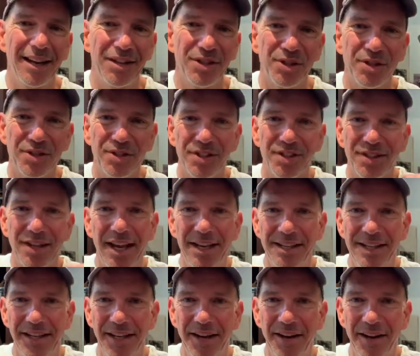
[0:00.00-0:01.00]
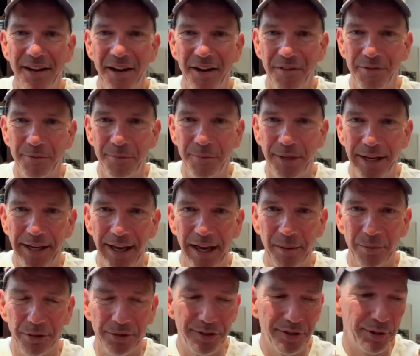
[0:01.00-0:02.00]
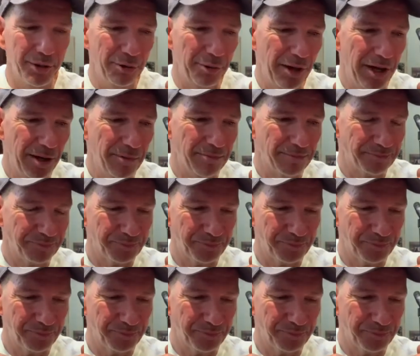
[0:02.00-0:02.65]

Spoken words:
it's just this idea of being able to